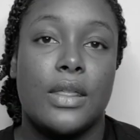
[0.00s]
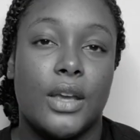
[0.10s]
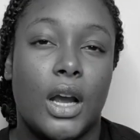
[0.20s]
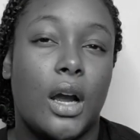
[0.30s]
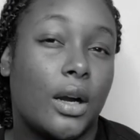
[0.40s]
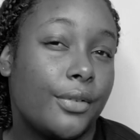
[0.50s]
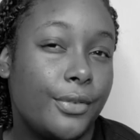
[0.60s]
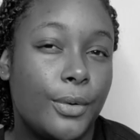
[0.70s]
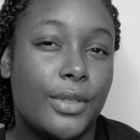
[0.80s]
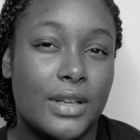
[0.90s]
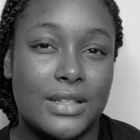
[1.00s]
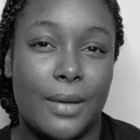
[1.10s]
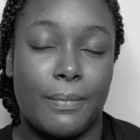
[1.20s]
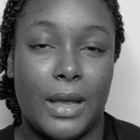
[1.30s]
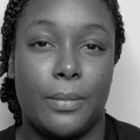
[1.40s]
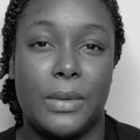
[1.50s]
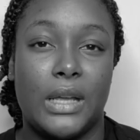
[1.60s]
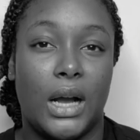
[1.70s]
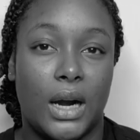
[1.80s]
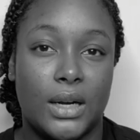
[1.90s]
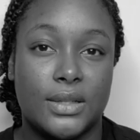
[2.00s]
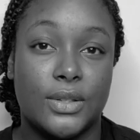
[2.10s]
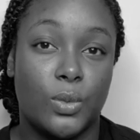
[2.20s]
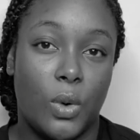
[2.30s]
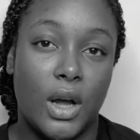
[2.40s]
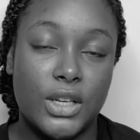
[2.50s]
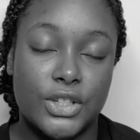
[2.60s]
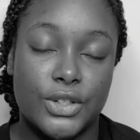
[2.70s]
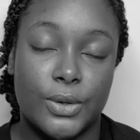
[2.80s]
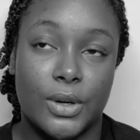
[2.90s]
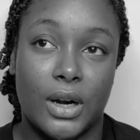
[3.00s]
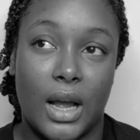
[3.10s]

there are a few things that might be hard to watch or